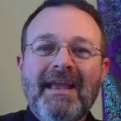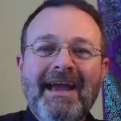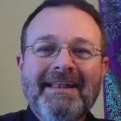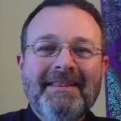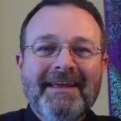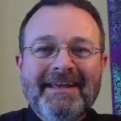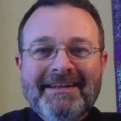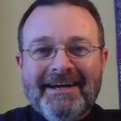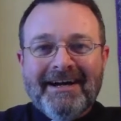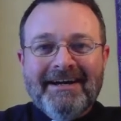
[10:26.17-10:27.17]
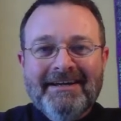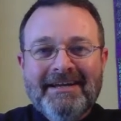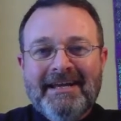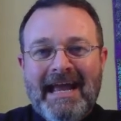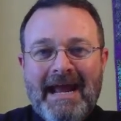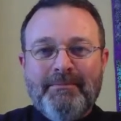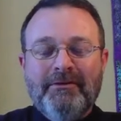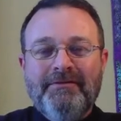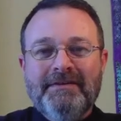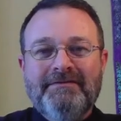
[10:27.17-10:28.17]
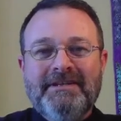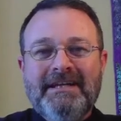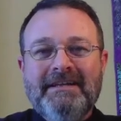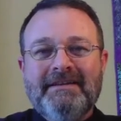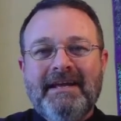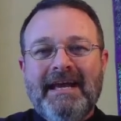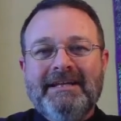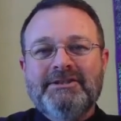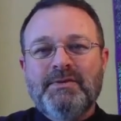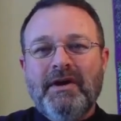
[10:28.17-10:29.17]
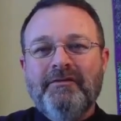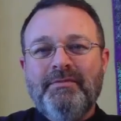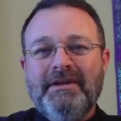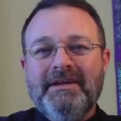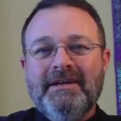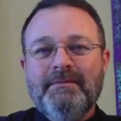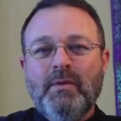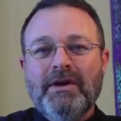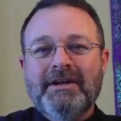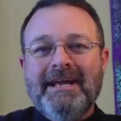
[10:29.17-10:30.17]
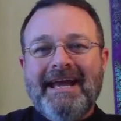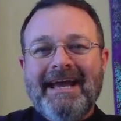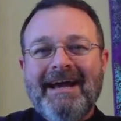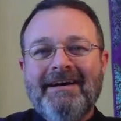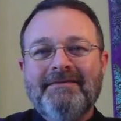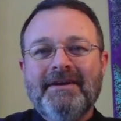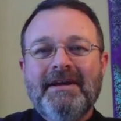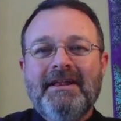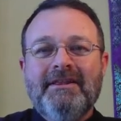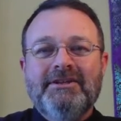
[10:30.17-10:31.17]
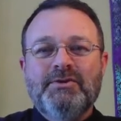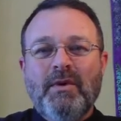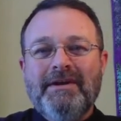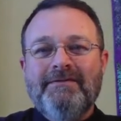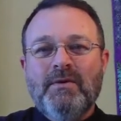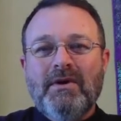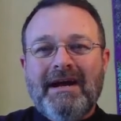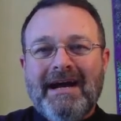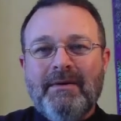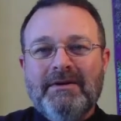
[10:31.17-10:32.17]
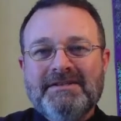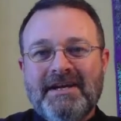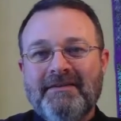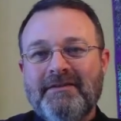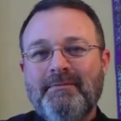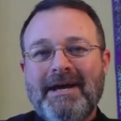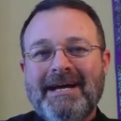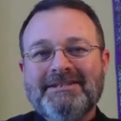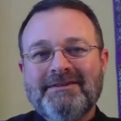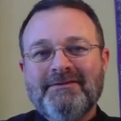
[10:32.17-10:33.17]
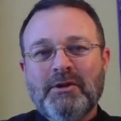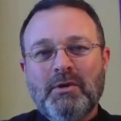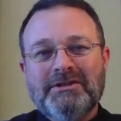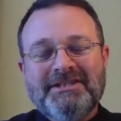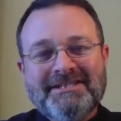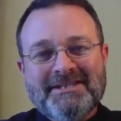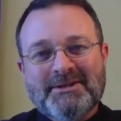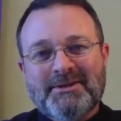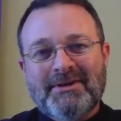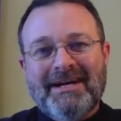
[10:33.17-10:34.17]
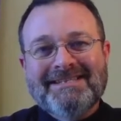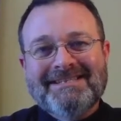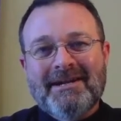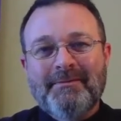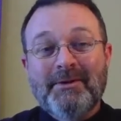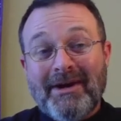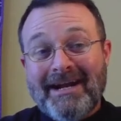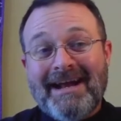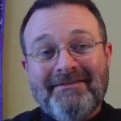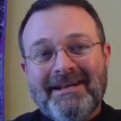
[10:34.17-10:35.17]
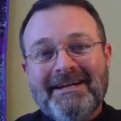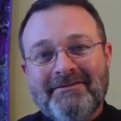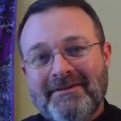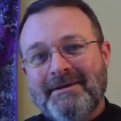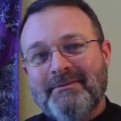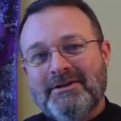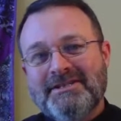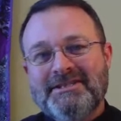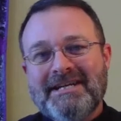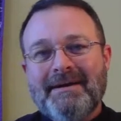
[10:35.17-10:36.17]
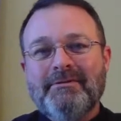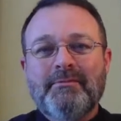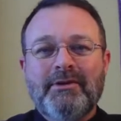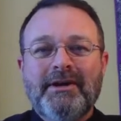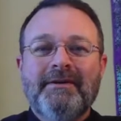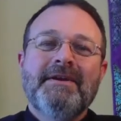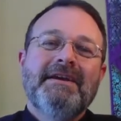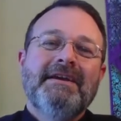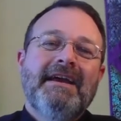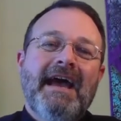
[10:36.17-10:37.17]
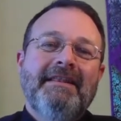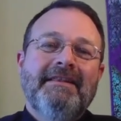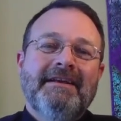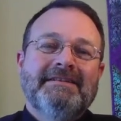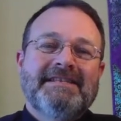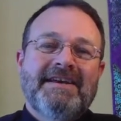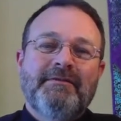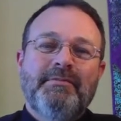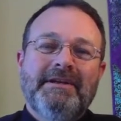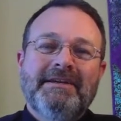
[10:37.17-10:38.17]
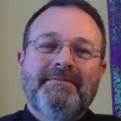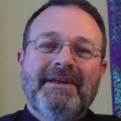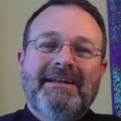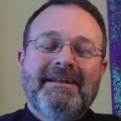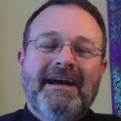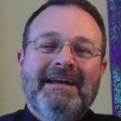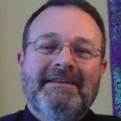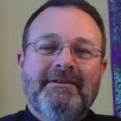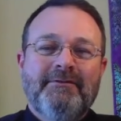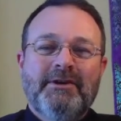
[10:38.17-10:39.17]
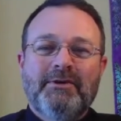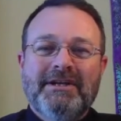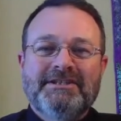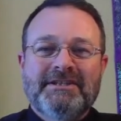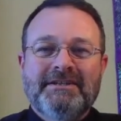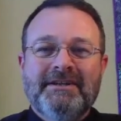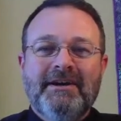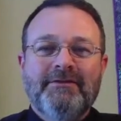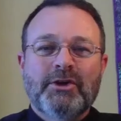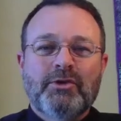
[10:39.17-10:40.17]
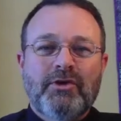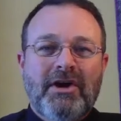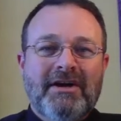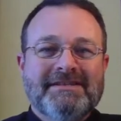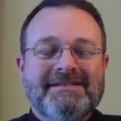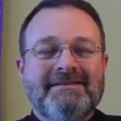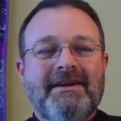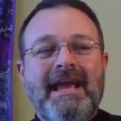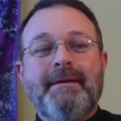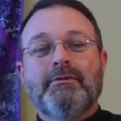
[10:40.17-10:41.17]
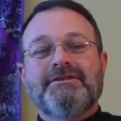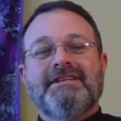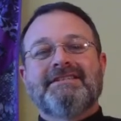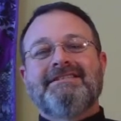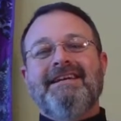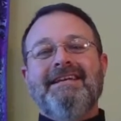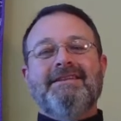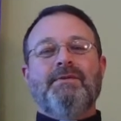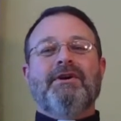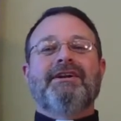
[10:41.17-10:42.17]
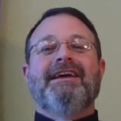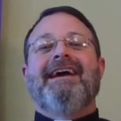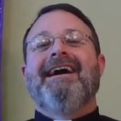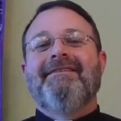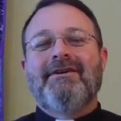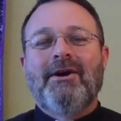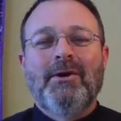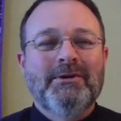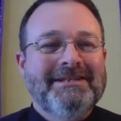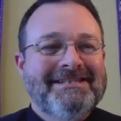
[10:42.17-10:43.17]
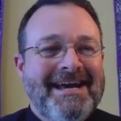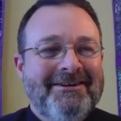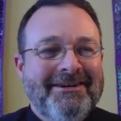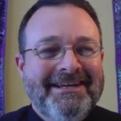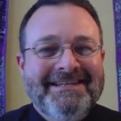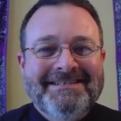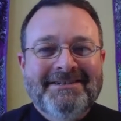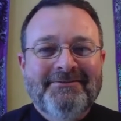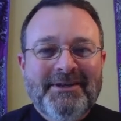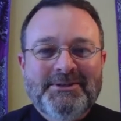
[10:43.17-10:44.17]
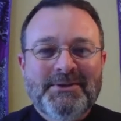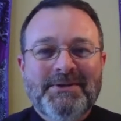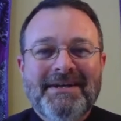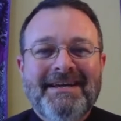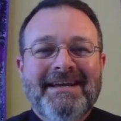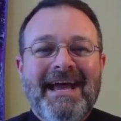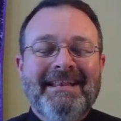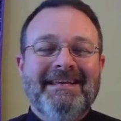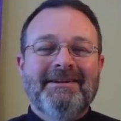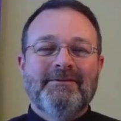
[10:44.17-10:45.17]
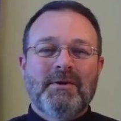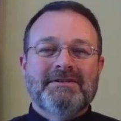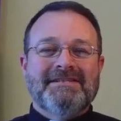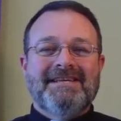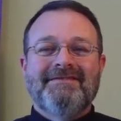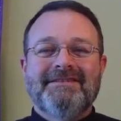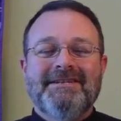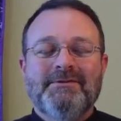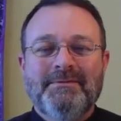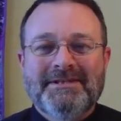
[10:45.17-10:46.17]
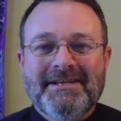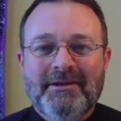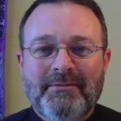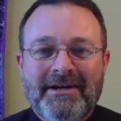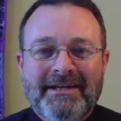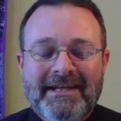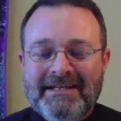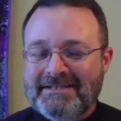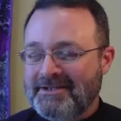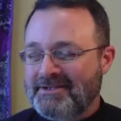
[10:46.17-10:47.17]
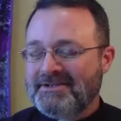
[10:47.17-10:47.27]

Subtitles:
And then April 15th at 12 p.m., we're going to have the 24 hours of the Passion of the Lord Jesus Christ. That'll be right after that Divine Mercy Chaplet prayer. And then 7 p.m. that night, the Veneration of the Cross. April 16th, we're going to have our Holy Saturday Easter Vigil. And then, of course, the 17th, we'll be celebrating Easter.